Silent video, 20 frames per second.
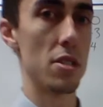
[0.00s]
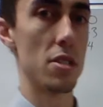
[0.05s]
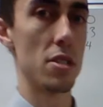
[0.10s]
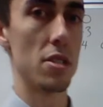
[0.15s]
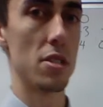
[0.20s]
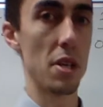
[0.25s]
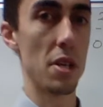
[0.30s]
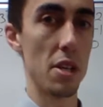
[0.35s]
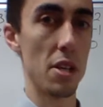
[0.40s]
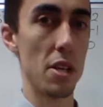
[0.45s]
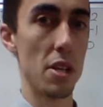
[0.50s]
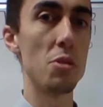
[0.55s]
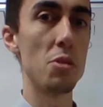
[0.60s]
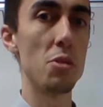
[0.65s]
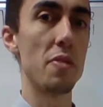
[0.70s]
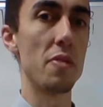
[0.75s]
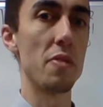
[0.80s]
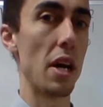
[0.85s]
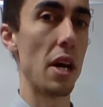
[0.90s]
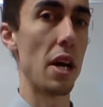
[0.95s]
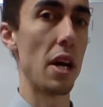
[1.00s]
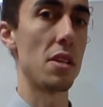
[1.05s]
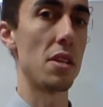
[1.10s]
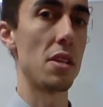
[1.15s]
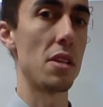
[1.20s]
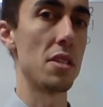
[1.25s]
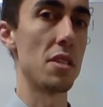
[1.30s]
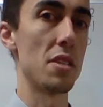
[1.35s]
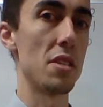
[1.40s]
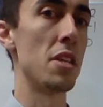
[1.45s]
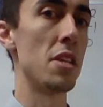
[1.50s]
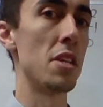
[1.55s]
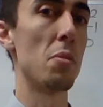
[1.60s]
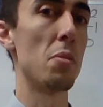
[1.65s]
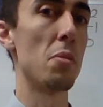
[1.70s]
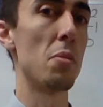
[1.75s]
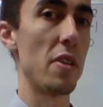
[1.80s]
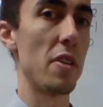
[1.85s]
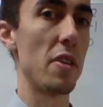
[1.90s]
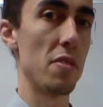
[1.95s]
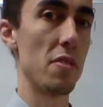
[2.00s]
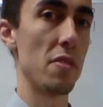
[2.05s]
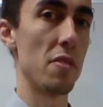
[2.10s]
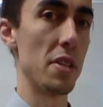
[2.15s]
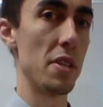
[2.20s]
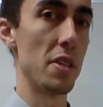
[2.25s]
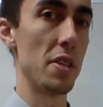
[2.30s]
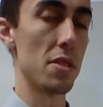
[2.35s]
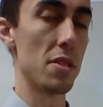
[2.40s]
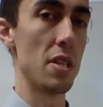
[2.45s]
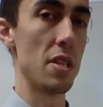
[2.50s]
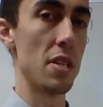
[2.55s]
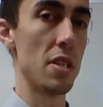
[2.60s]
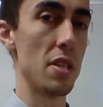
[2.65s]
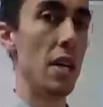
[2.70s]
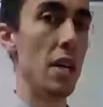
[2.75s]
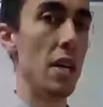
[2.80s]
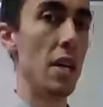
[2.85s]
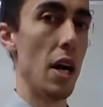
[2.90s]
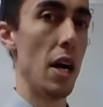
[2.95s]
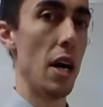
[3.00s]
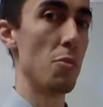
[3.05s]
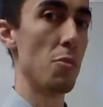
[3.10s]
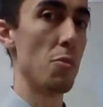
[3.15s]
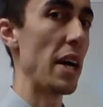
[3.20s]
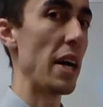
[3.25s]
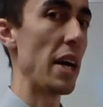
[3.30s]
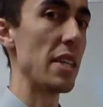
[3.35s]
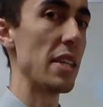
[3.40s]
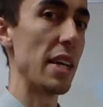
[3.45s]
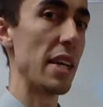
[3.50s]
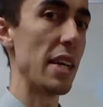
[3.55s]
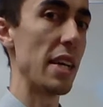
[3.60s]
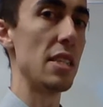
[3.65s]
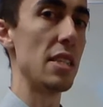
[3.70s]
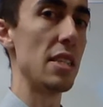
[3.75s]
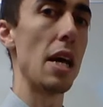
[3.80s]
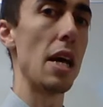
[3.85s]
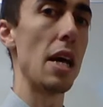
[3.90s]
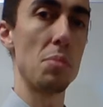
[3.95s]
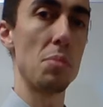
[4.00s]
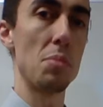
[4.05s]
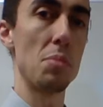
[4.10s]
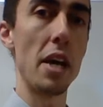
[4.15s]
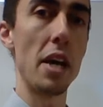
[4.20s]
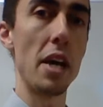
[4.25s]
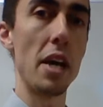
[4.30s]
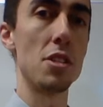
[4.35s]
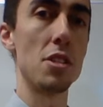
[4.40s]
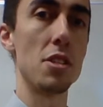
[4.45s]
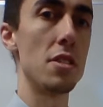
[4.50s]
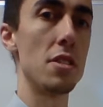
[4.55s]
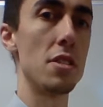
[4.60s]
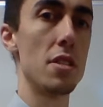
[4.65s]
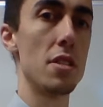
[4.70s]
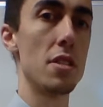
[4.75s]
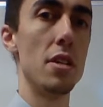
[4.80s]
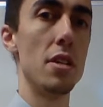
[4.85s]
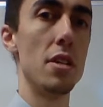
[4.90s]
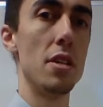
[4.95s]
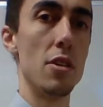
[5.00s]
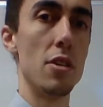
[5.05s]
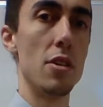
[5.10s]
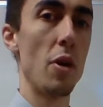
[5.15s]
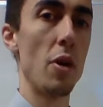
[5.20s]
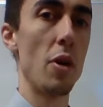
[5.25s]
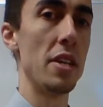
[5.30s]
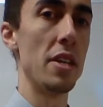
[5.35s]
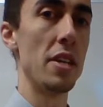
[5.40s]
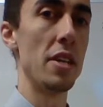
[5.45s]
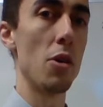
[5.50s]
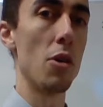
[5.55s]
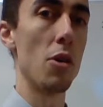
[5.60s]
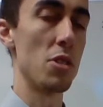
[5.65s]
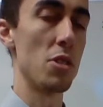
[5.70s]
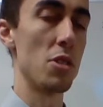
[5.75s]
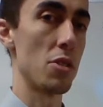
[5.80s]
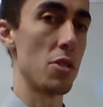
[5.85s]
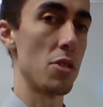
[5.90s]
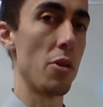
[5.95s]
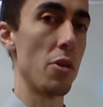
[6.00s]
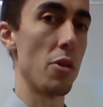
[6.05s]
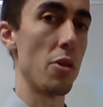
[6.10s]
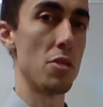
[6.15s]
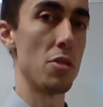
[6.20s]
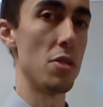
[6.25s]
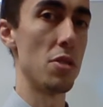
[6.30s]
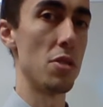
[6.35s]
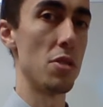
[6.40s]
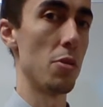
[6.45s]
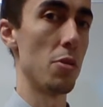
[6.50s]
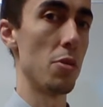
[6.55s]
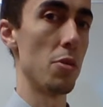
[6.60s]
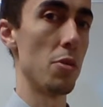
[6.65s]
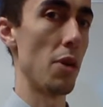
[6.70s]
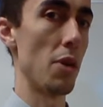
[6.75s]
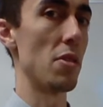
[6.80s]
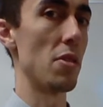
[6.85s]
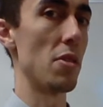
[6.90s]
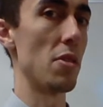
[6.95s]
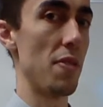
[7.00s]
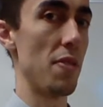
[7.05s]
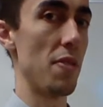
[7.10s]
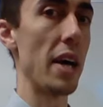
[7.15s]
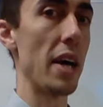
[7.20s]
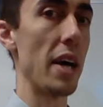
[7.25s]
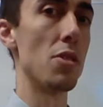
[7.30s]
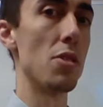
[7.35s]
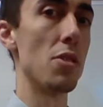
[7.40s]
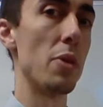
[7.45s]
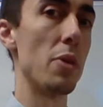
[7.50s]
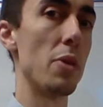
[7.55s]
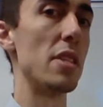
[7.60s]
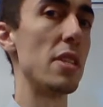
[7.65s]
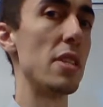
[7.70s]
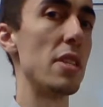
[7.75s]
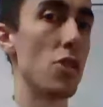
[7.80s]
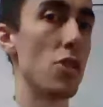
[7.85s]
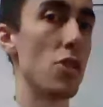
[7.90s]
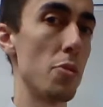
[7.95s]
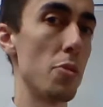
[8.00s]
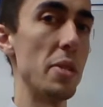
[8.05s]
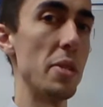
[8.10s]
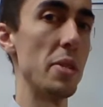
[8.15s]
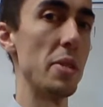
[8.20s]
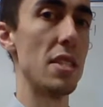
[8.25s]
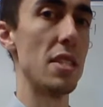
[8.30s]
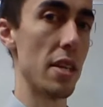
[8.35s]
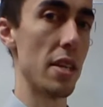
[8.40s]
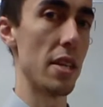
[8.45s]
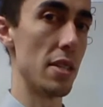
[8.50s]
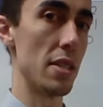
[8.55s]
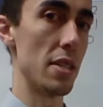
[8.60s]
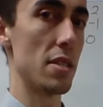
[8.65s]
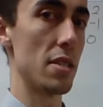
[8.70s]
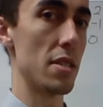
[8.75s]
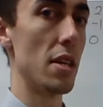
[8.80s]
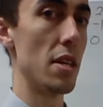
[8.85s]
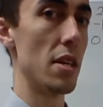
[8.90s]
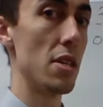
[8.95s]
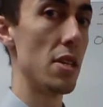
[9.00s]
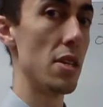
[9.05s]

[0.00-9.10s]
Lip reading: something that are used in calculus and a number of other fields. We're not going to get into the applications right now. We're just going to deal with how to find what the determinant is.